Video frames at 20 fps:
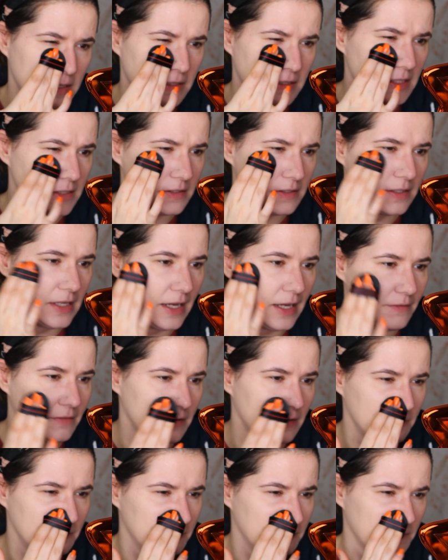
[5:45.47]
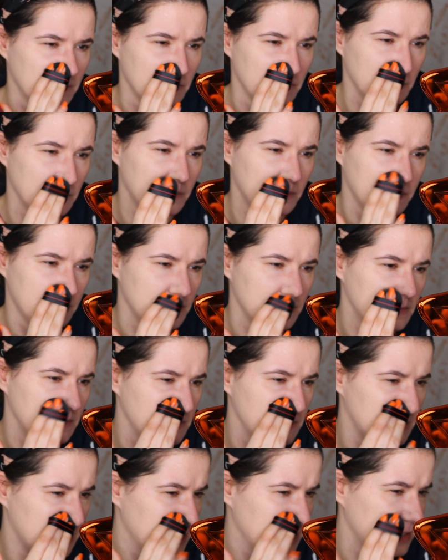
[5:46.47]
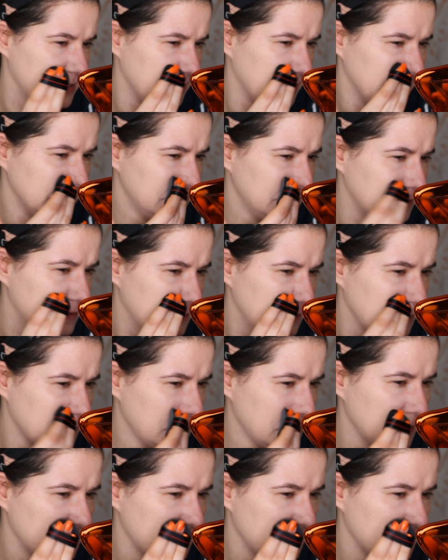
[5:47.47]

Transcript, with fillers: it doesn't have a scent,